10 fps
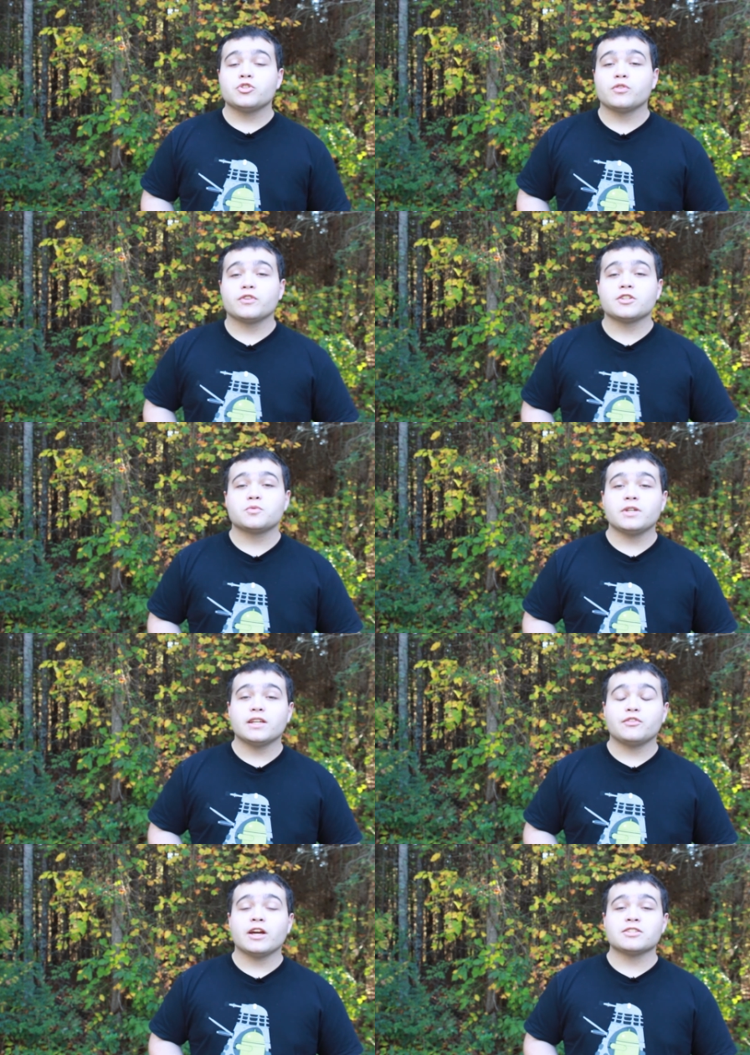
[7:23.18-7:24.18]
to do it for this week.
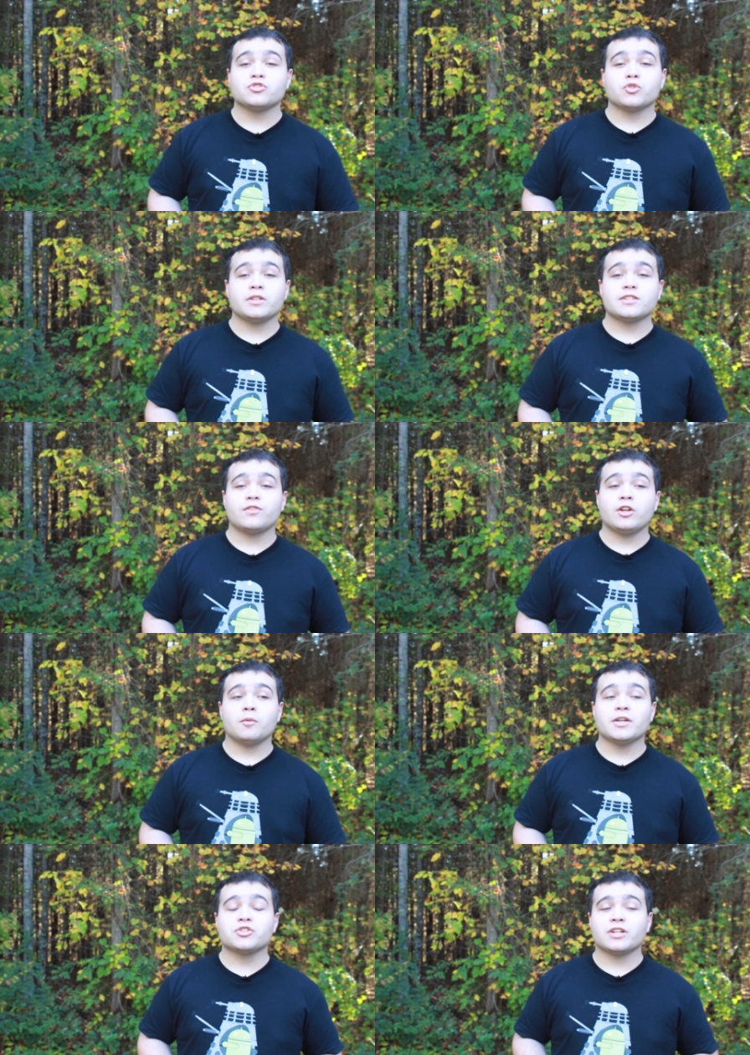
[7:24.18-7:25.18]
If you guys enjoyed this video,
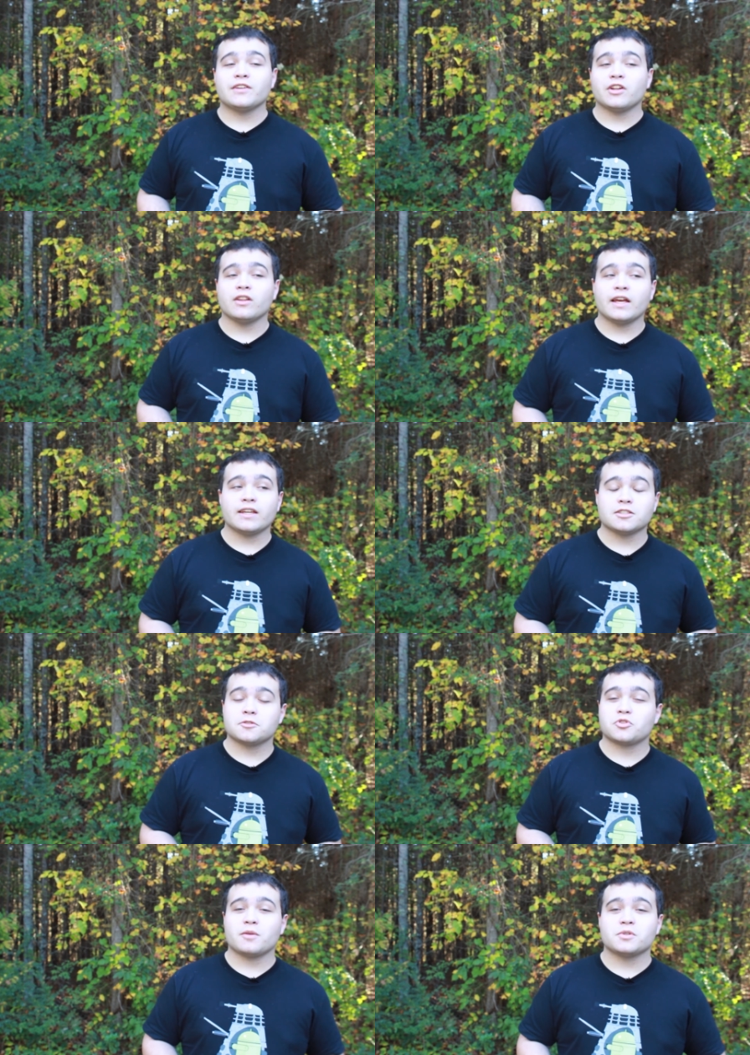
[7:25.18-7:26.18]
make sure to give it a like and
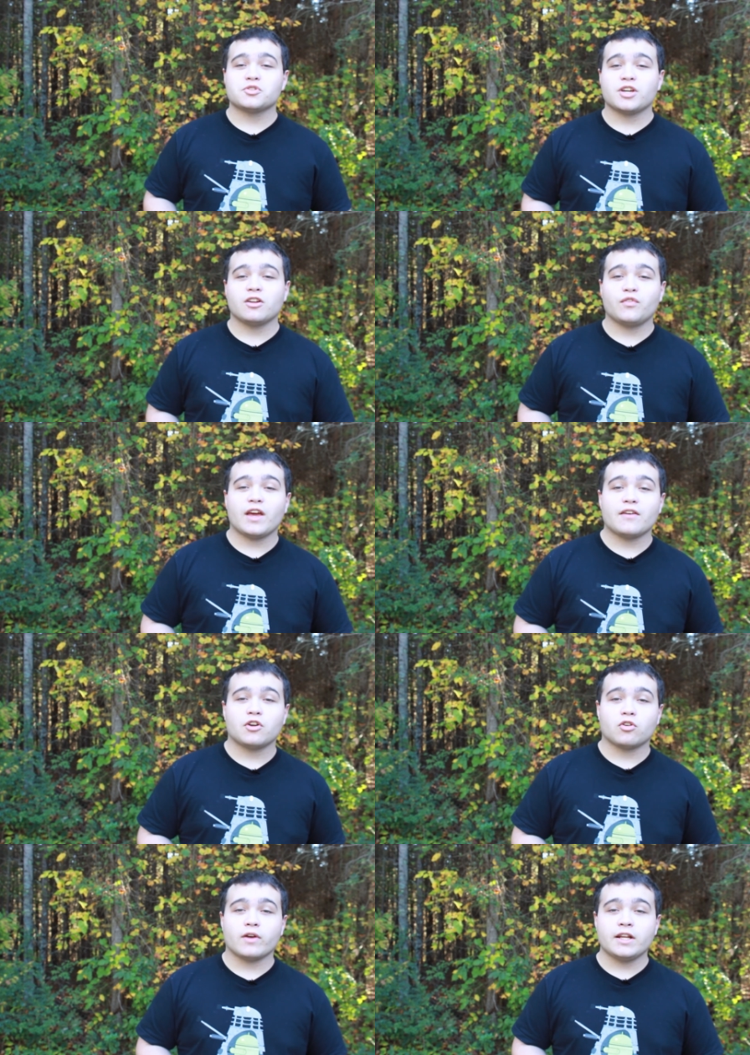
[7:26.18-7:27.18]
subscribe to the channel if you
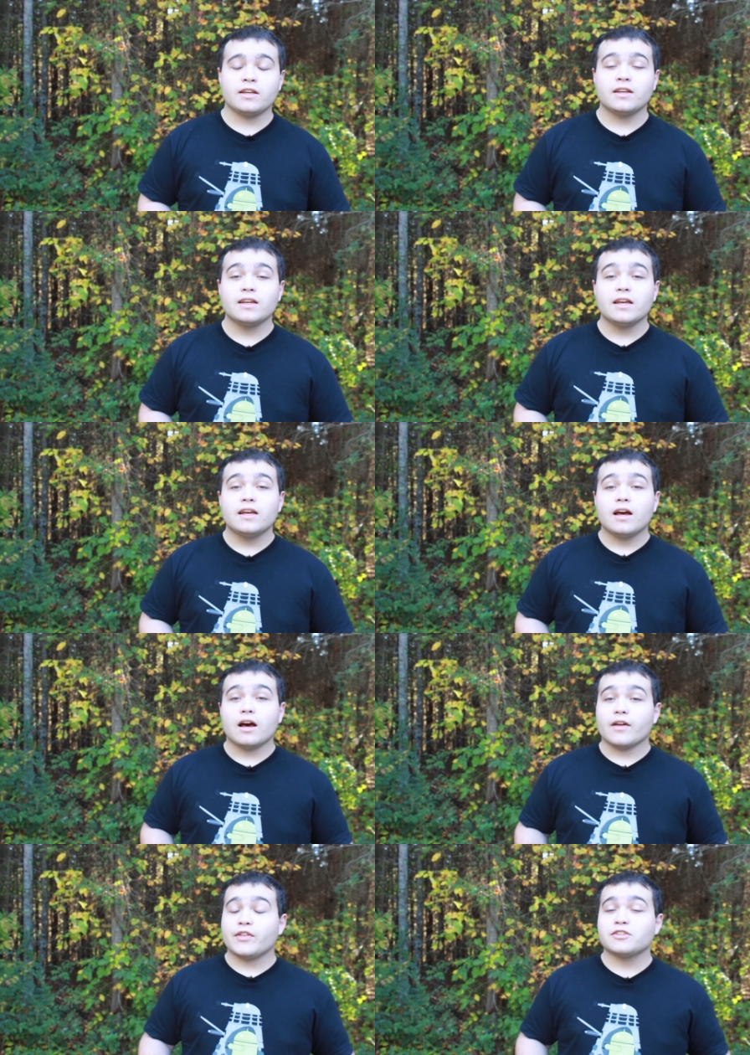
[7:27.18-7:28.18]
haven't already.
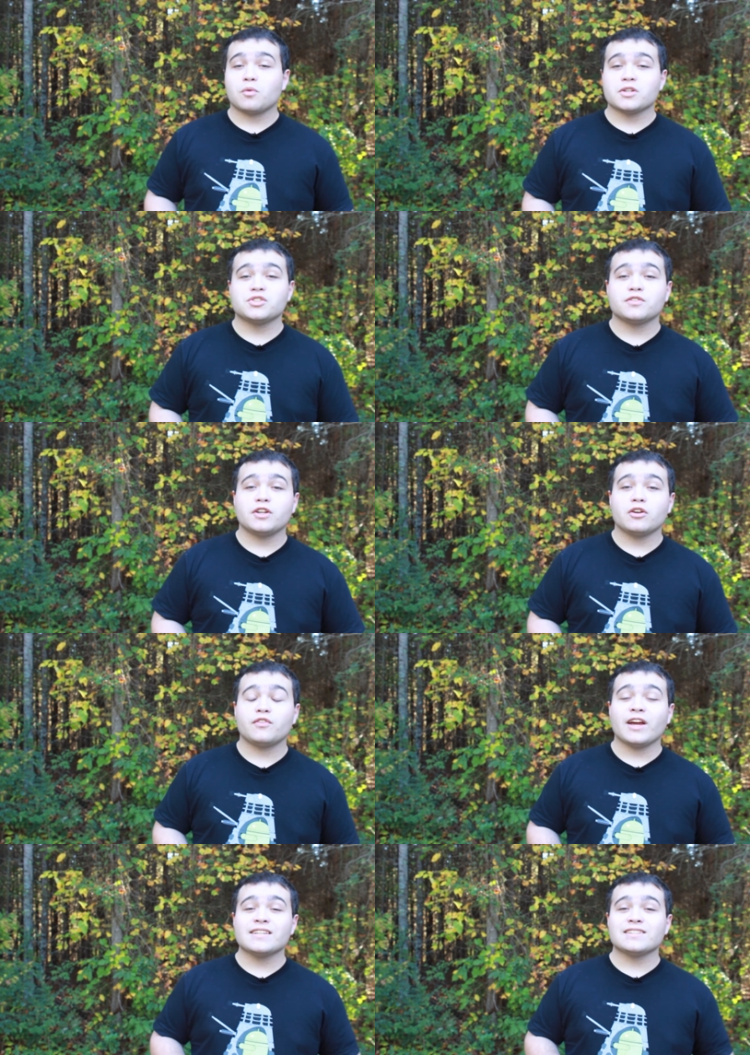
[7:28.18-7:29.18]
Thanks for watching this video.
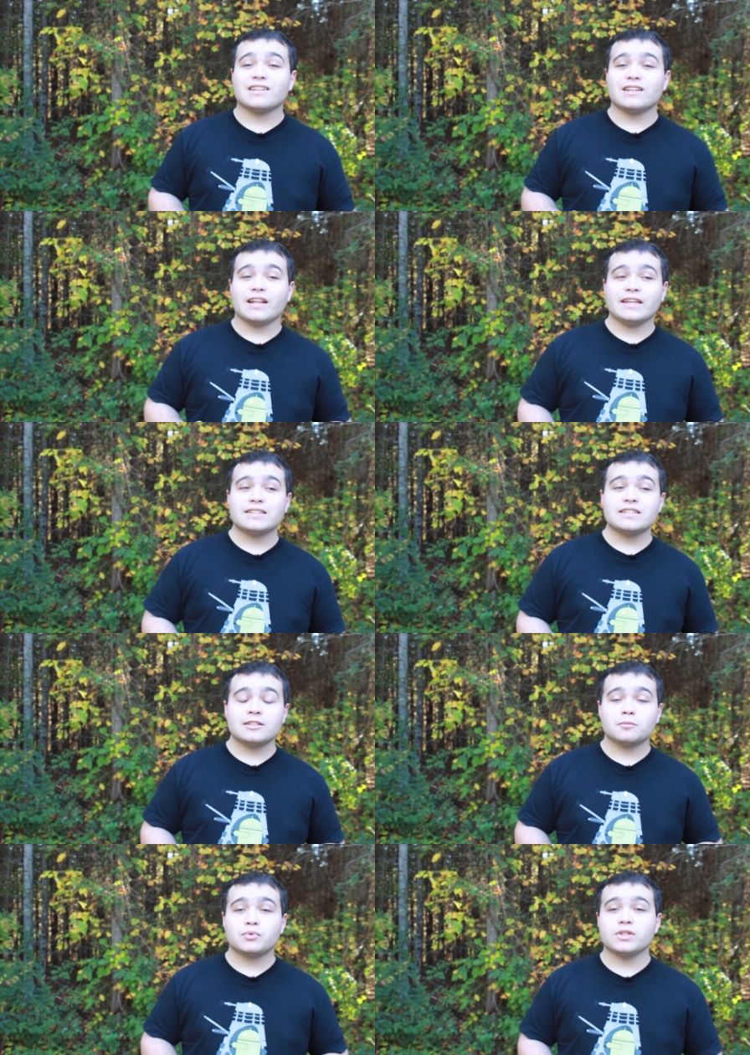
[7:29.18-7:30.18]
If you guys liked
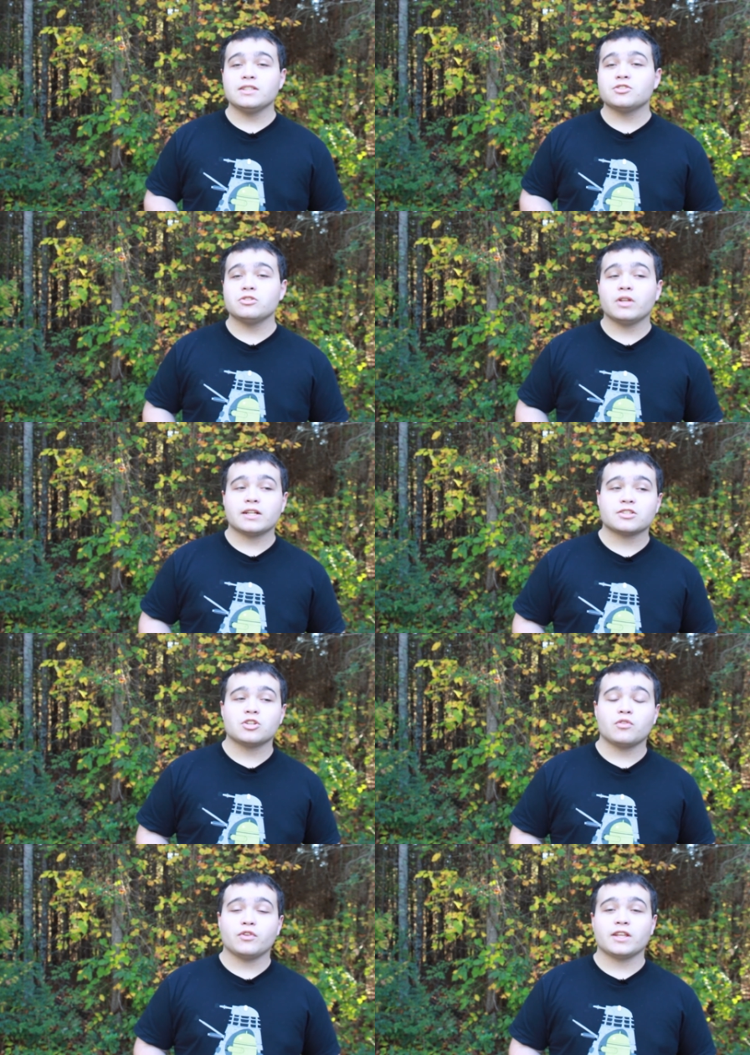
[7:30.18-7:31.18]
it, please do let us
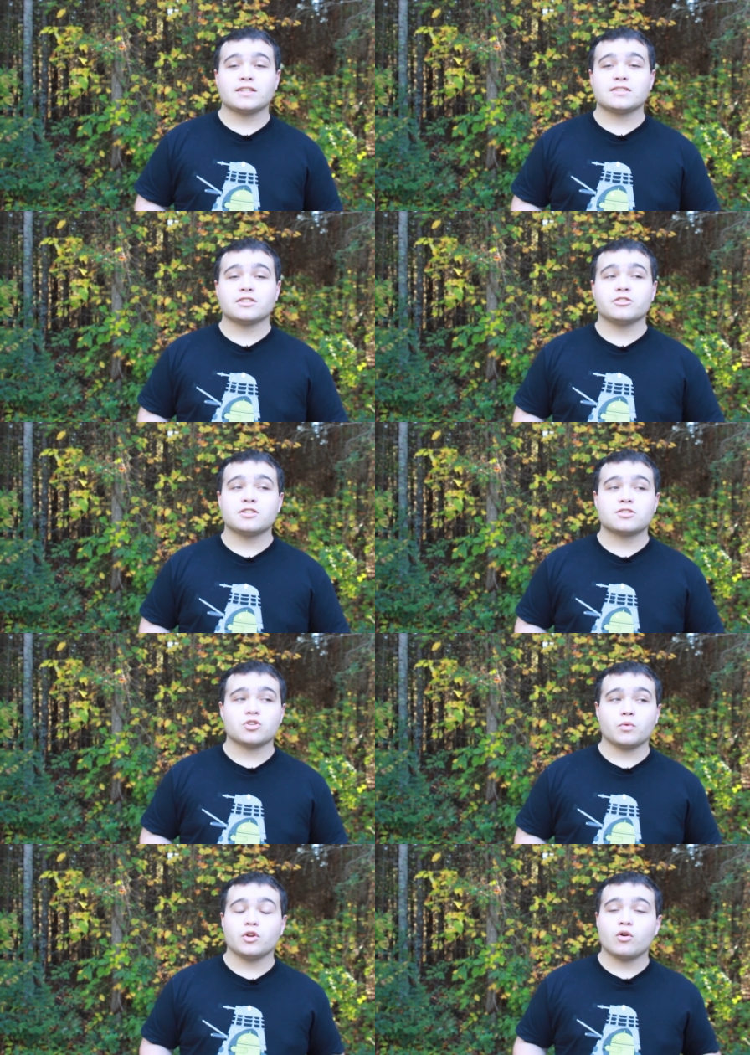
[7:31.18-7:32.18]
know if you like this series
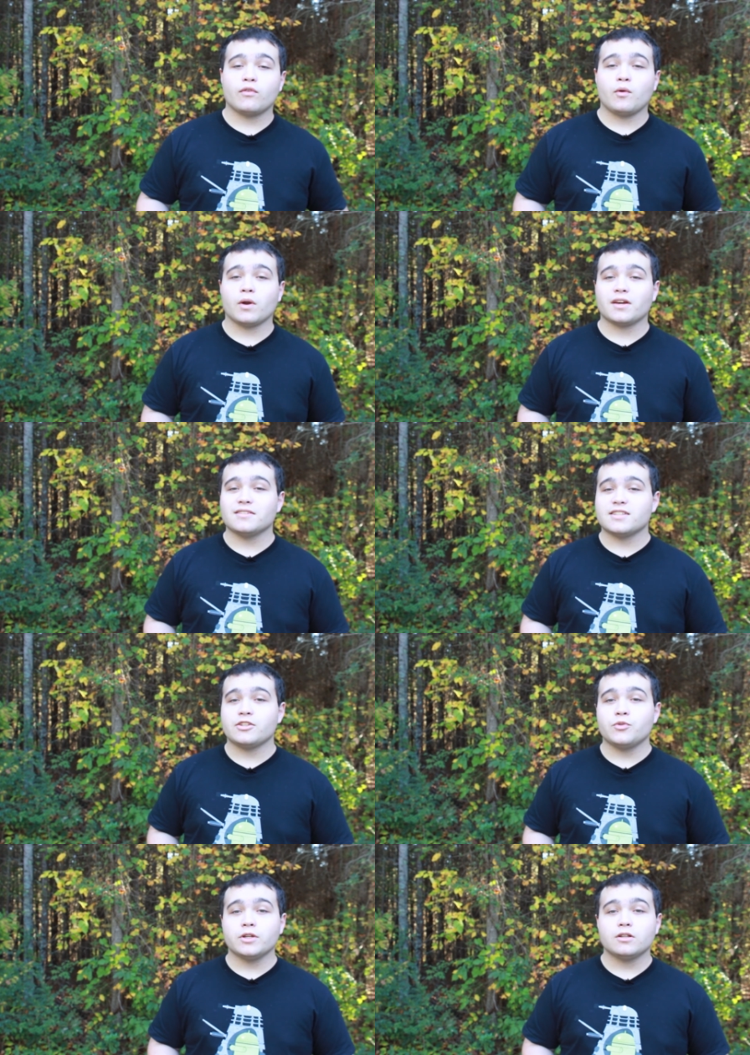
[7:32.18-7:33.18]
so we know if we want to
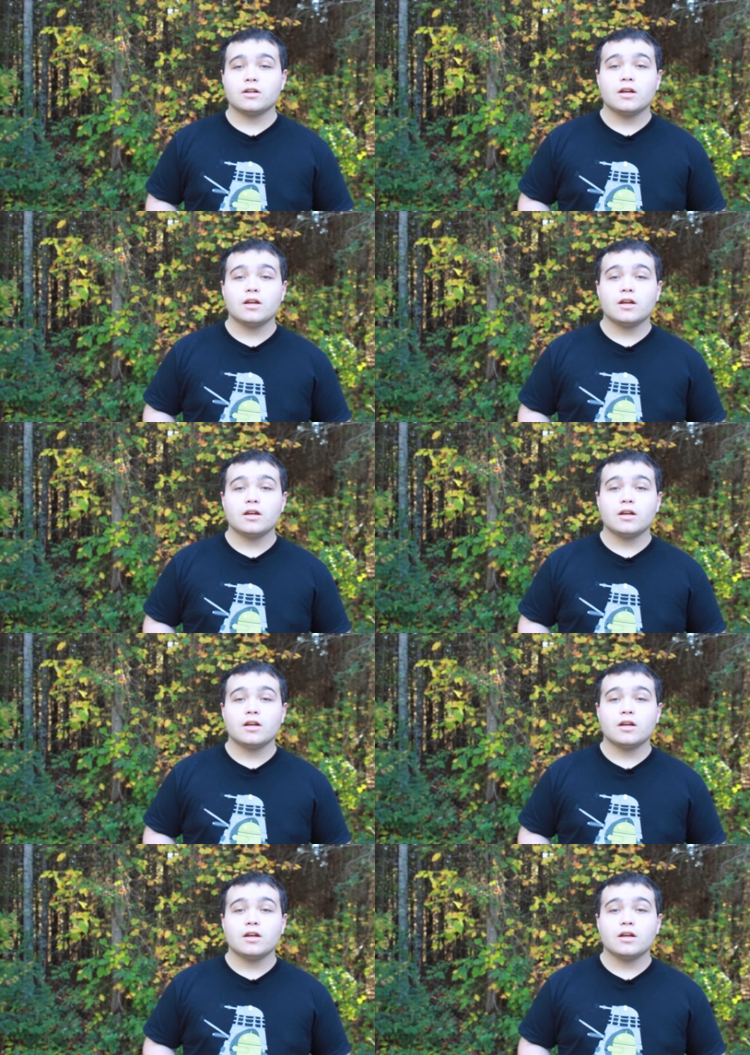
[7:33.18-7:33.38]
continue it.